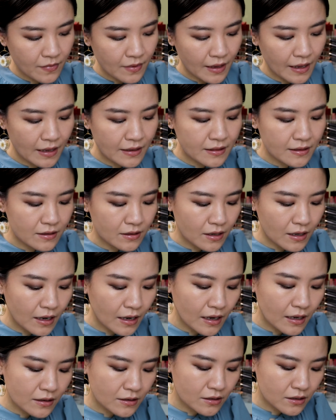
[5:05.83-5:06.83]
And the
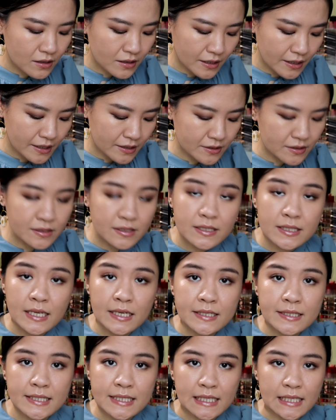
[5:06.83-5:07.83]
color is
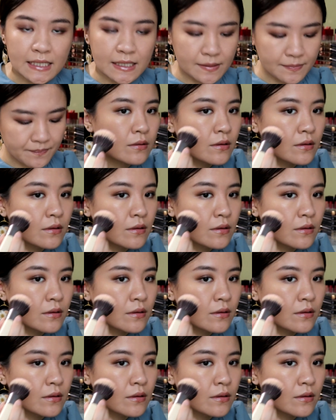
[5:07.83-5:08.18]
60.